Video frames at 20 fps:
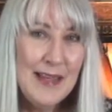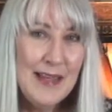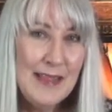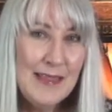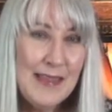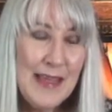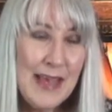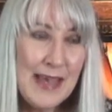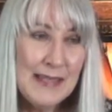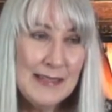
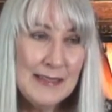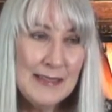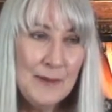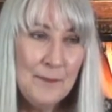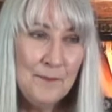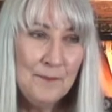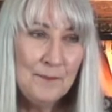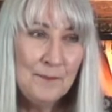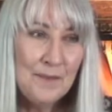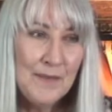that
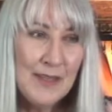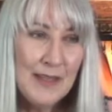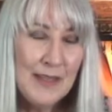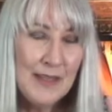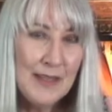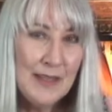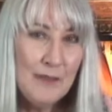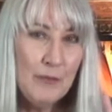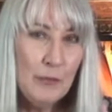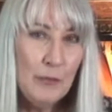
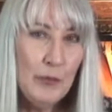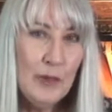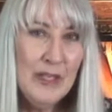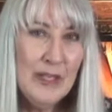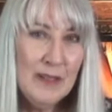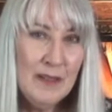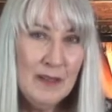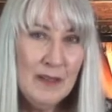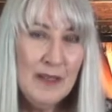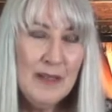if we
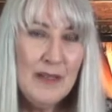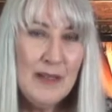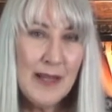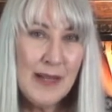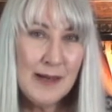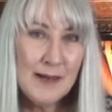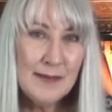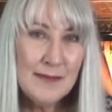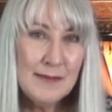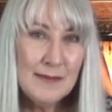could
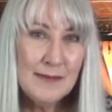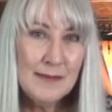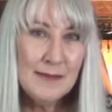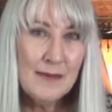connect